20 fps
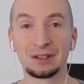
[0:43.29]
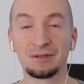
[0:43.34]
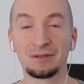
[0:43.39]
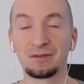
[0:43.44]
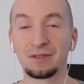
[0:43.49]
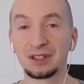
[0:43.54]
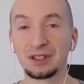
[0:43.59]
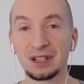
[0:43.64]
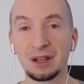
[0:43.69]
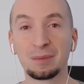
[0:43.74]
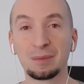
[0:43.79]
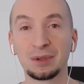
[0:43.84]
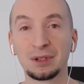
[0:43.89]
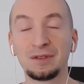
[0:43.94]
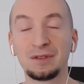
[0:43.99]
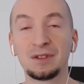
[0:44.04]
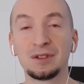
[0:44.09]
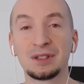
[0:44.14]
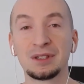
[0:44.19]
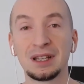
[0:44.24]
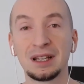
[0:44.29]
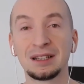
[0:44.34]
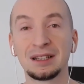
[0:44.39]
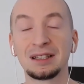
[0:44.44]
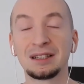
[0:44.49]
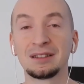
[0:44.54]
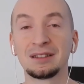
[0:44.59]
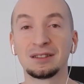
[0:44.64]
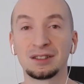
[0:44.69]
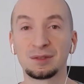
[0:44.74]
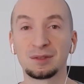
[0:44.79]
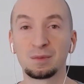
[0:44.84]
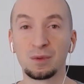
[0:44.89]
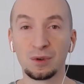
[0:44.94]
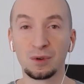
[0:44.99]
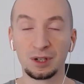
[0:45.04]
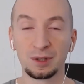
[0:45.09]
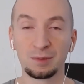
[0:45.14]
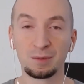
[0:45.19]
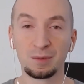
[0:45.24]
So, for example, if you're selling
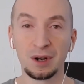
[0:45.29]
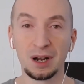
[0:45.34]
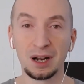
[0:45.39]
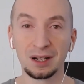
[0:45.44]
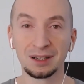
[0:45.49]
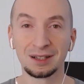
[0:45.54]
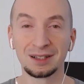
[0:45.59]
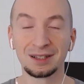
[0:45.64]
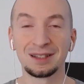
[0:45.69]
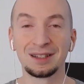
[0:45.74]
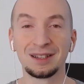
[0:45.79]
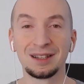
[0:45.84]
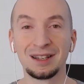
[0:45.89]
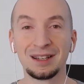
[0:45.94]
sports products,